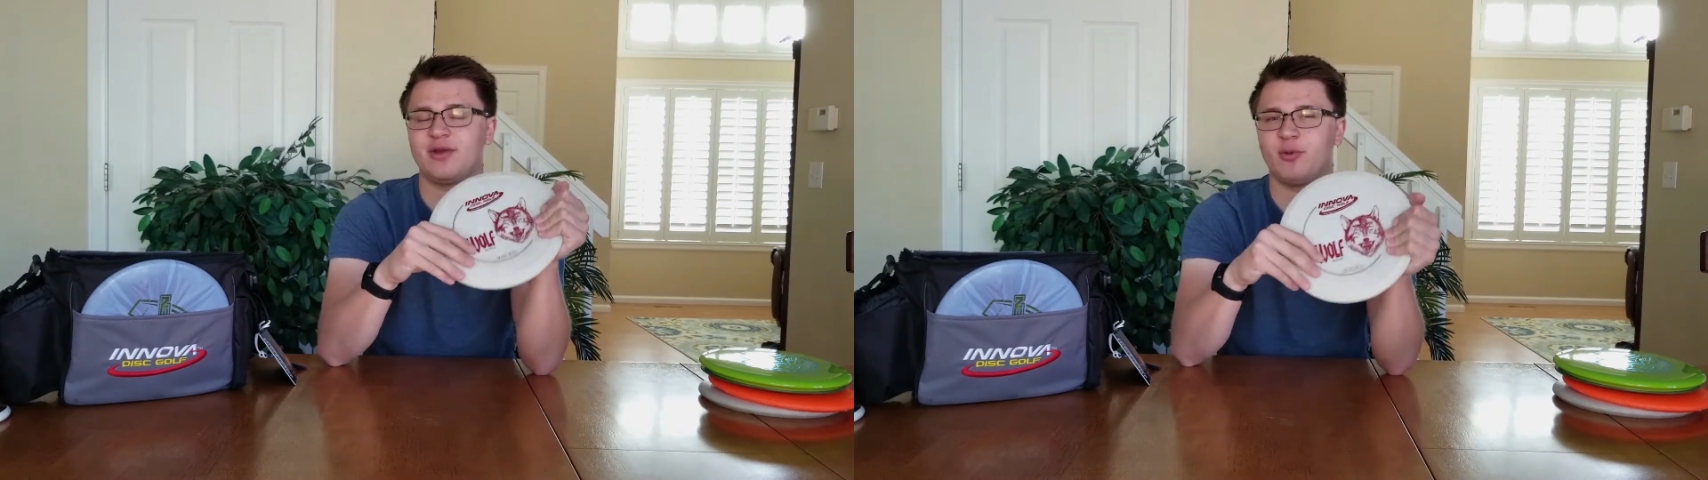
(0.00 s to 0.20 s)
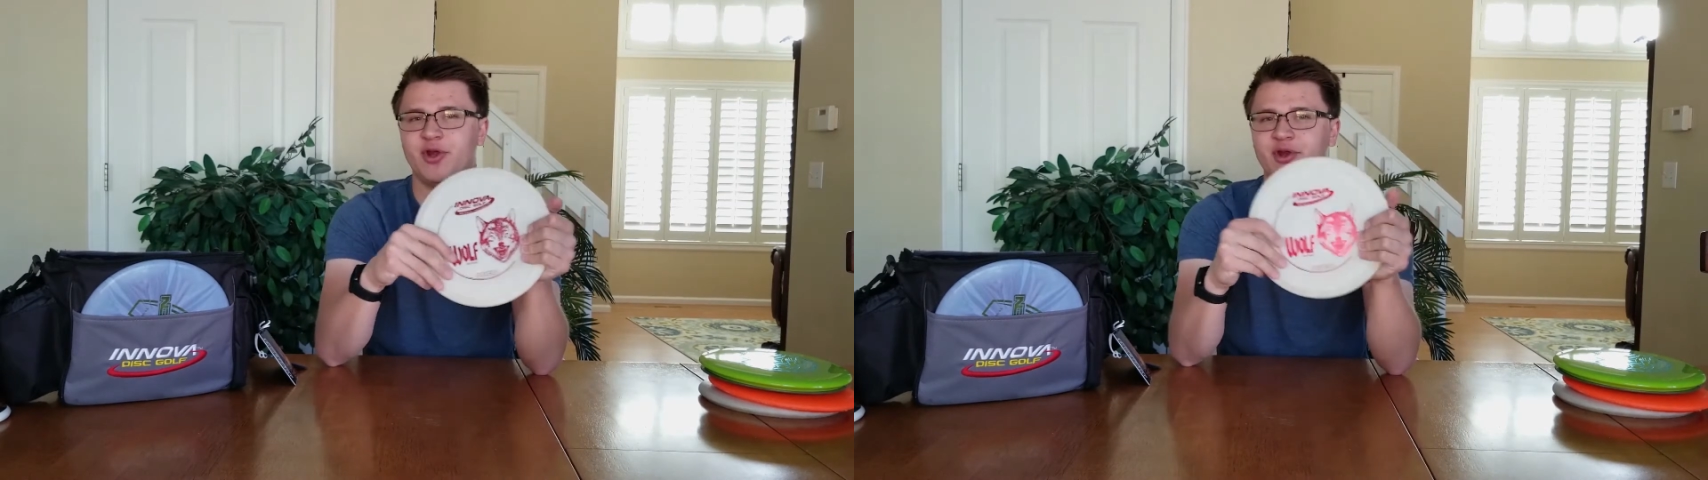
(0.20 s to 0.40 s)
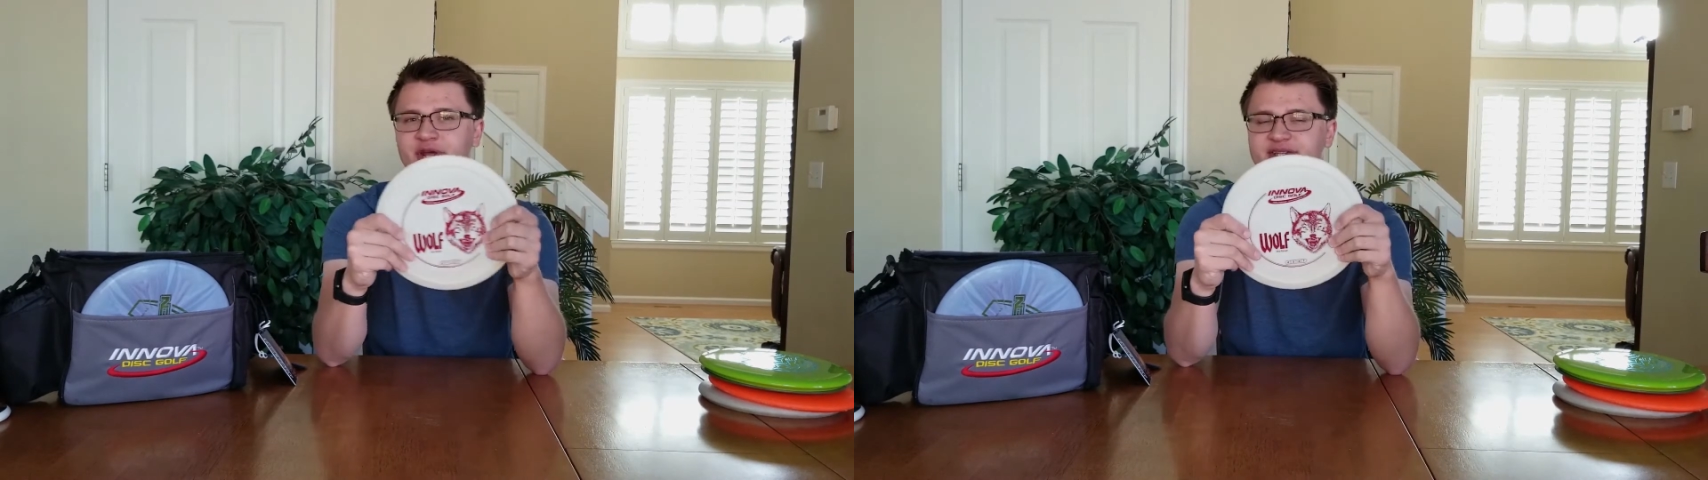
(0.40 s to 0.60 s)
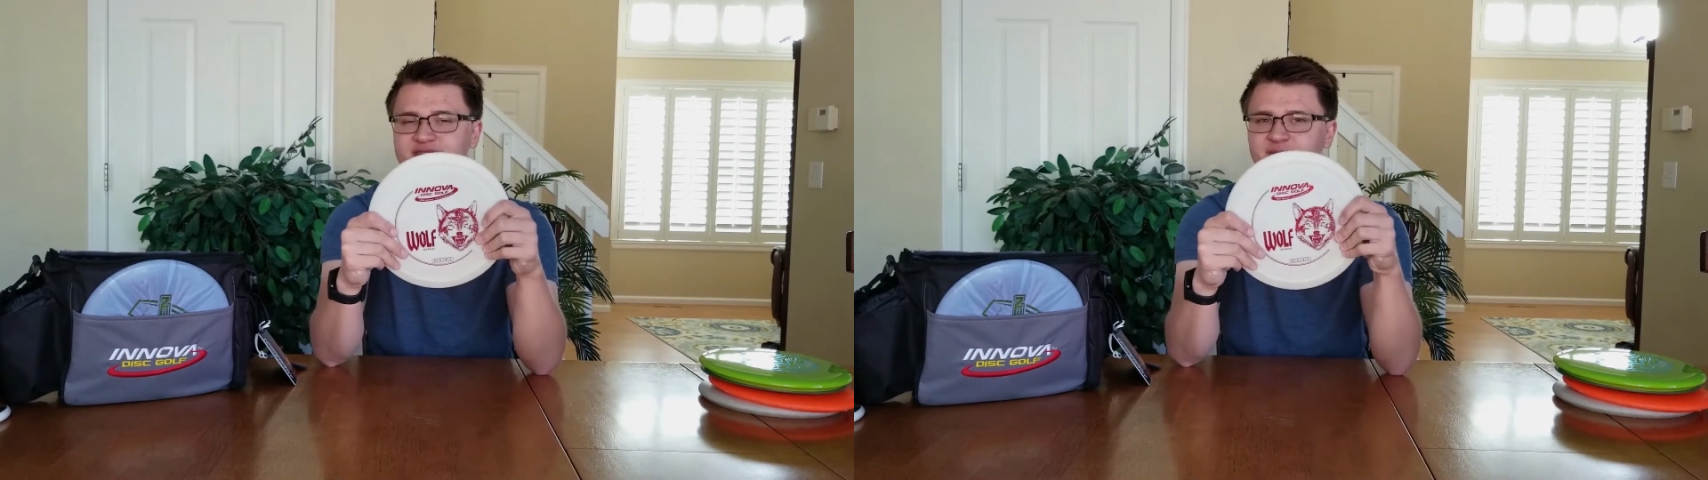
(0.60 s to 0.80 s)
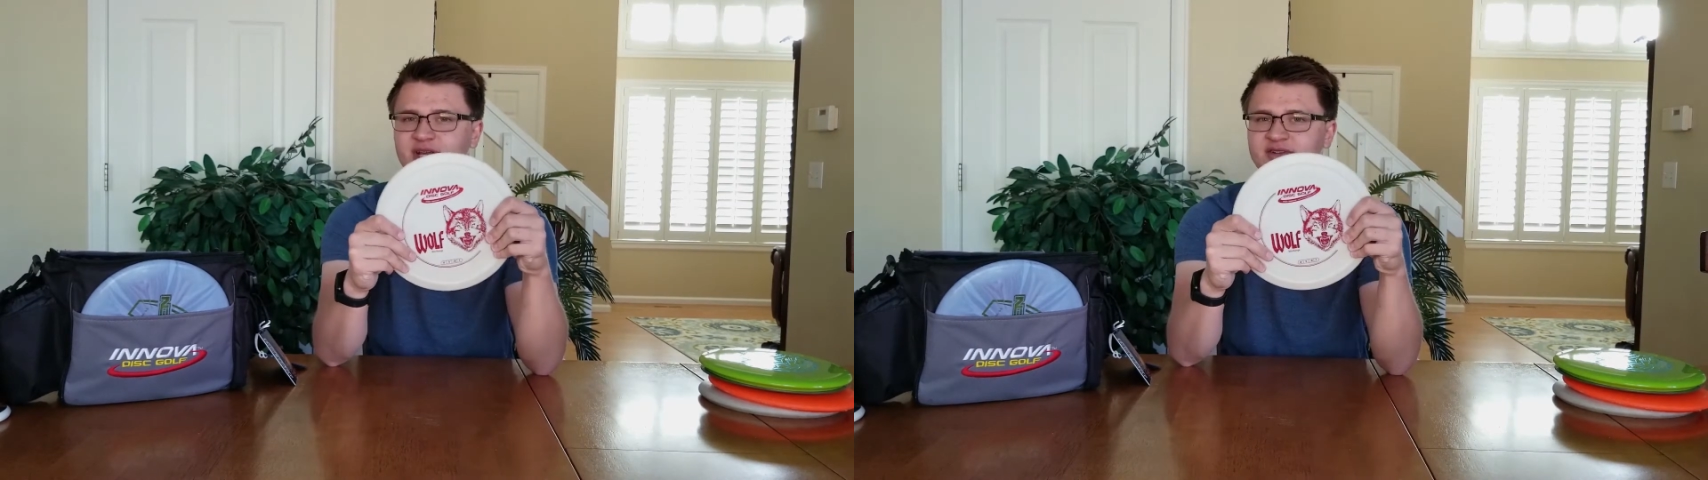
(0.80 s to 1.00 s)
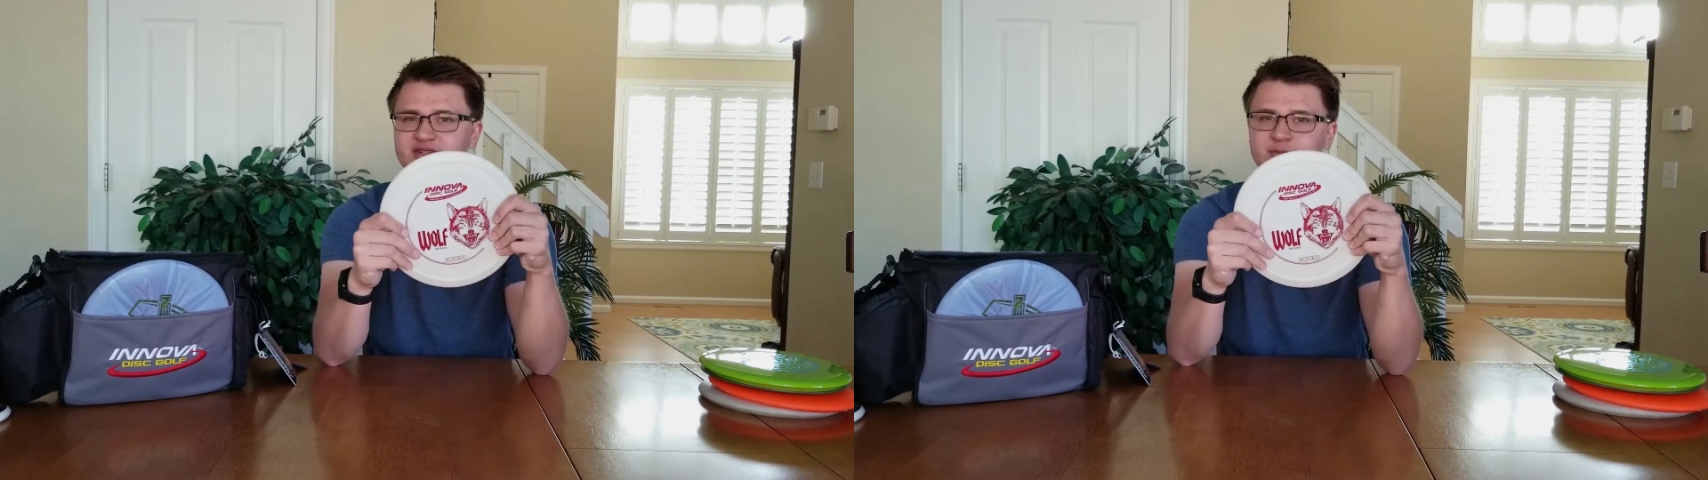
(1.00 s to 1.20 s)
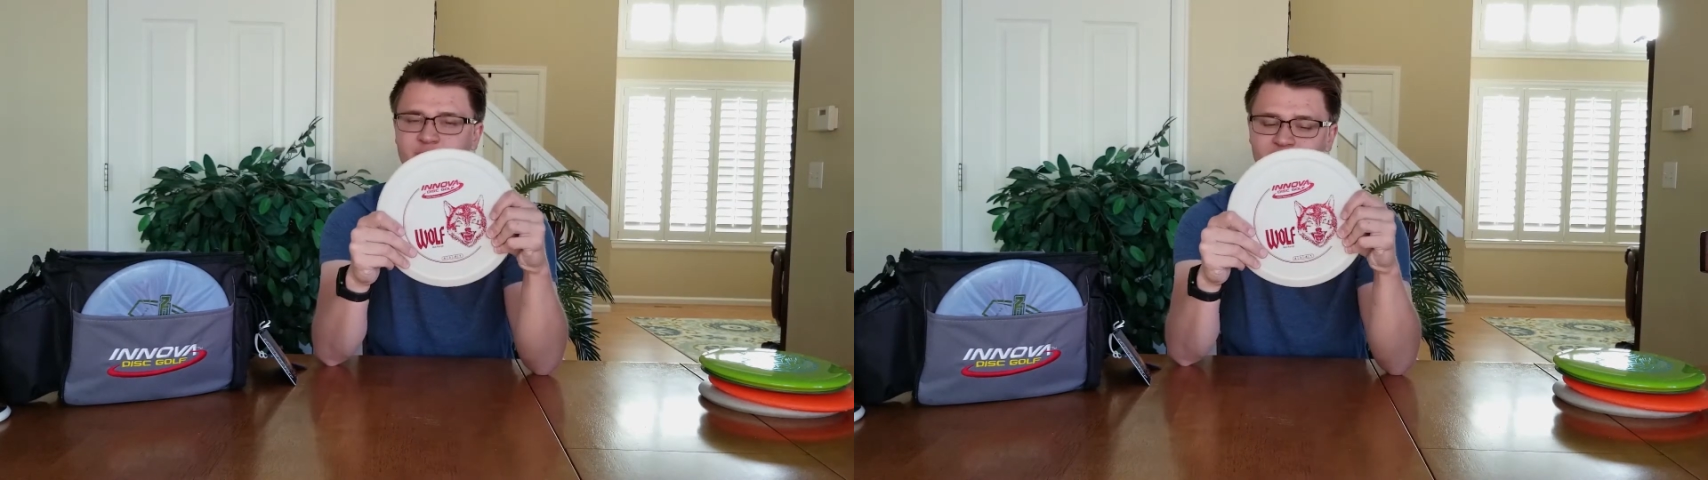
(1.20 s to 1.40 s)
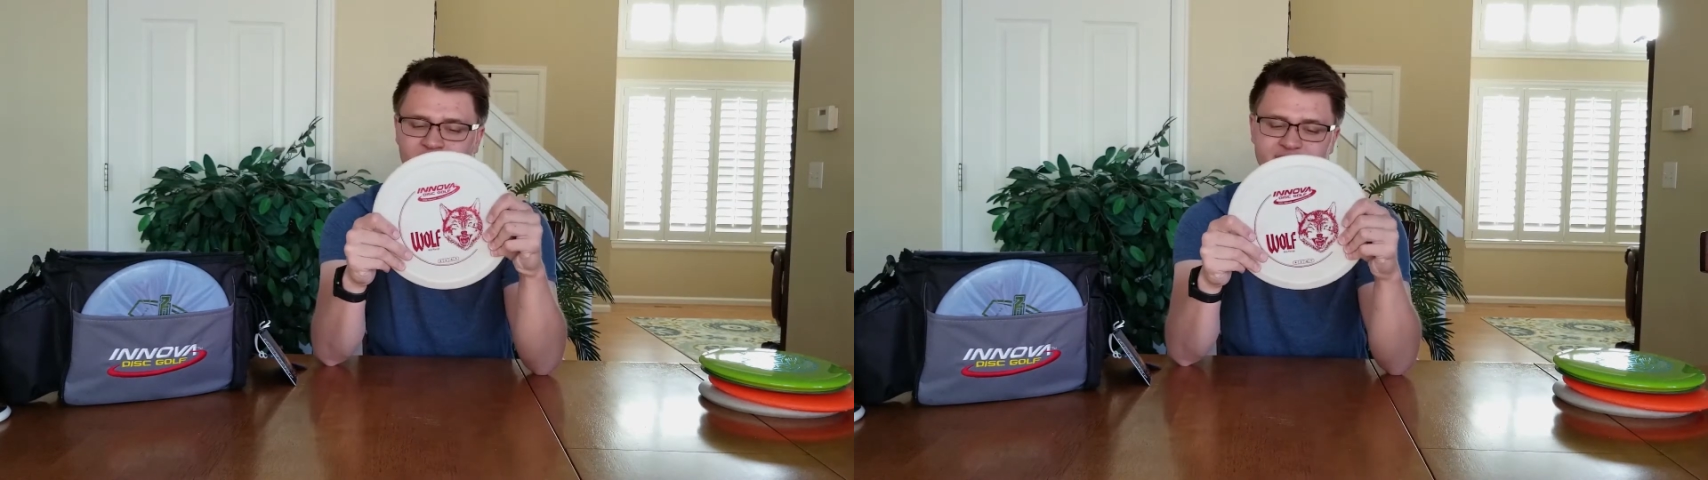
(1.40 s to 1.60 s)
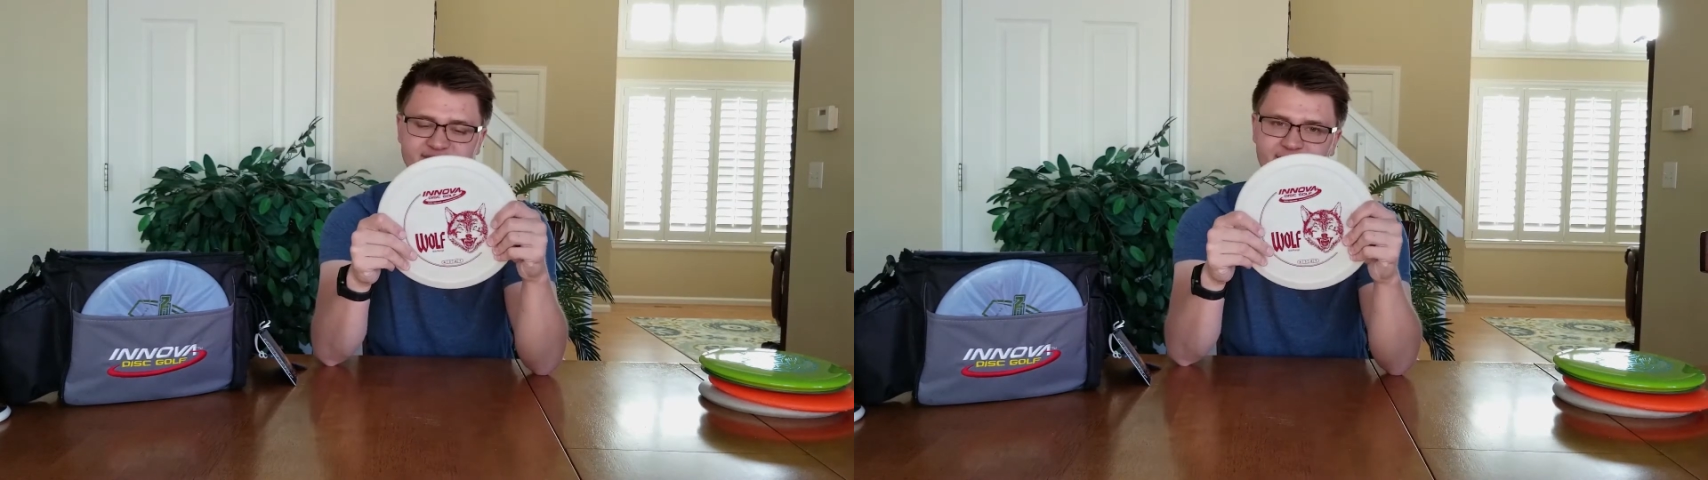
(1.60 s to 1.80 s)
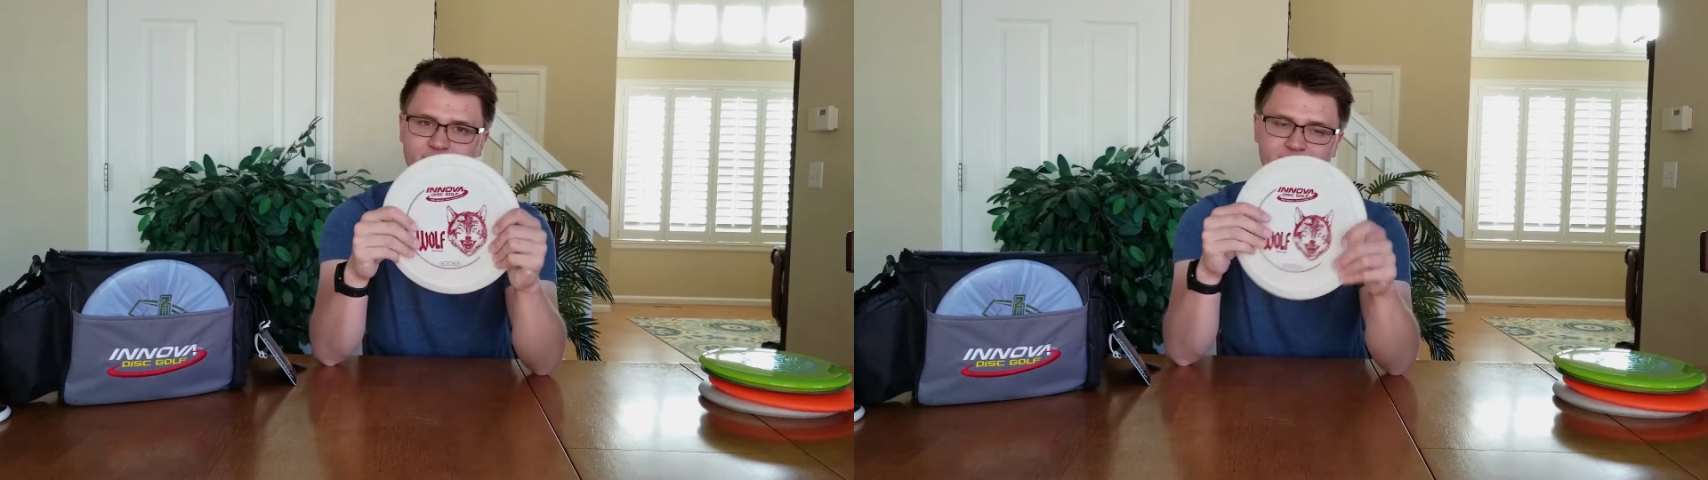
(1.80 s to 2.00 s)
where you need something super
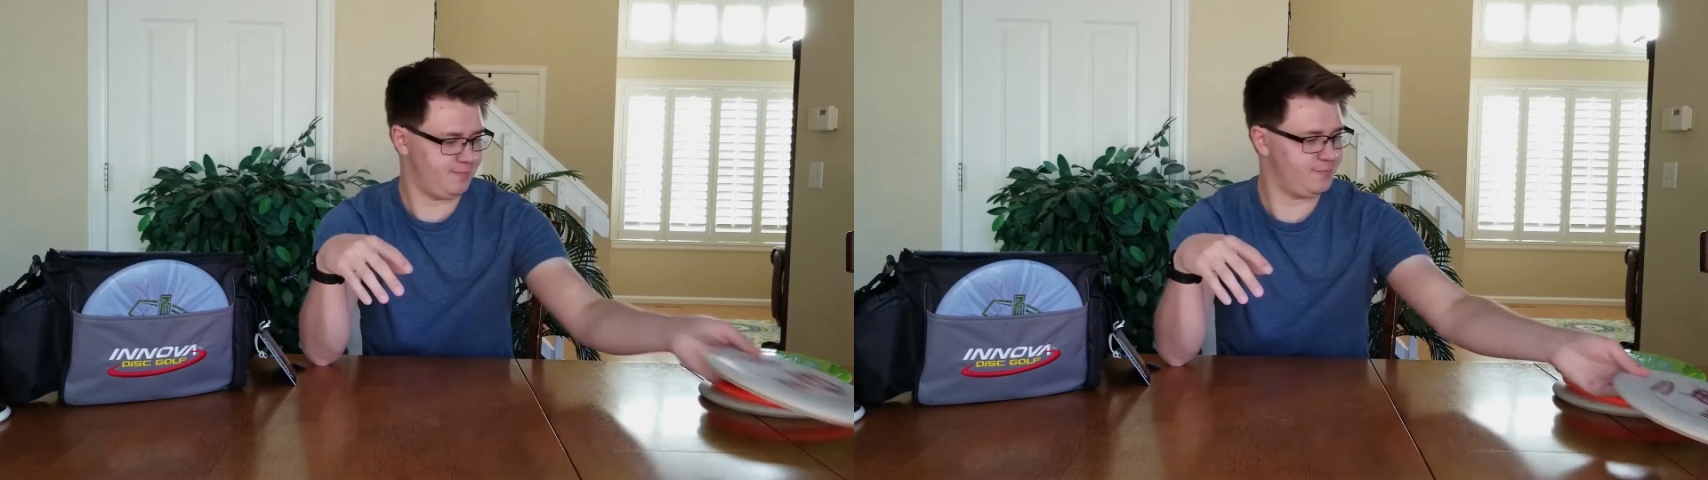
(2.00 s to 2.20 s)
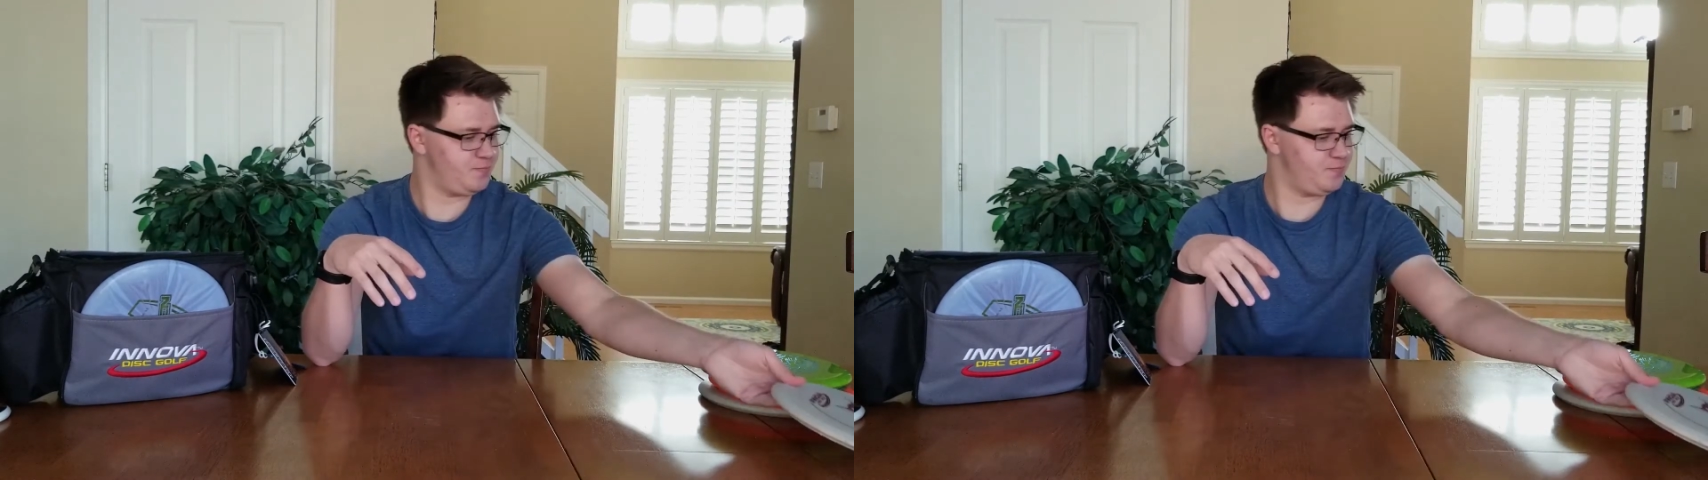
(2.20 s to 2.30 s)
understable.